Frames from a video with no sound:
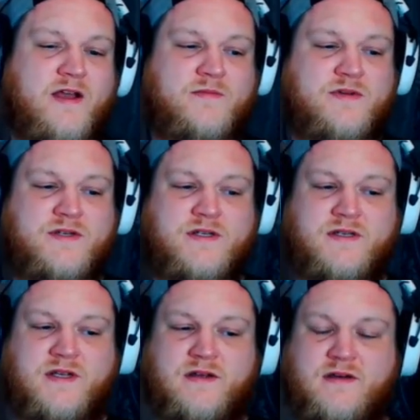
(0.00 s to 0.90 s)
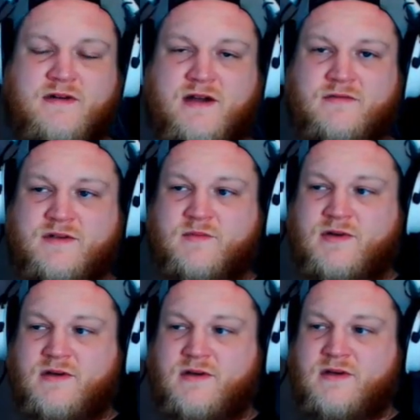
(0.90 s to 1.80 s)
Just to sit around.
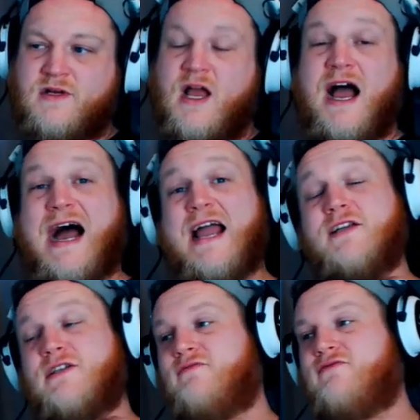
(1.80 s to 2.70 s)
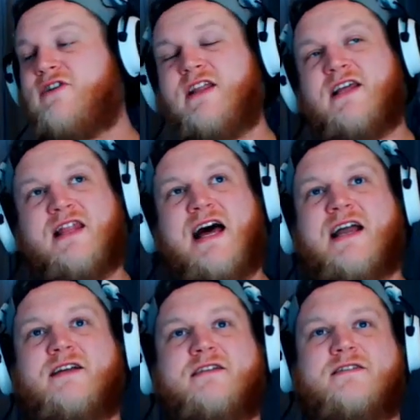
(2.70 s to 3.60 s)
But I actually really
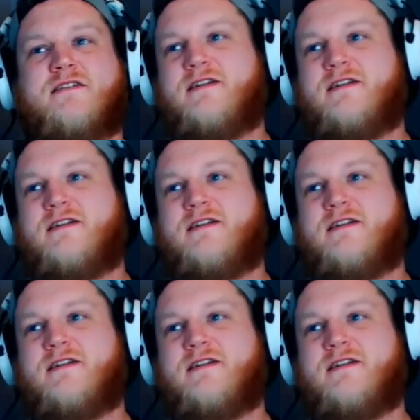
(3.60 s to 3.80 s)
liked,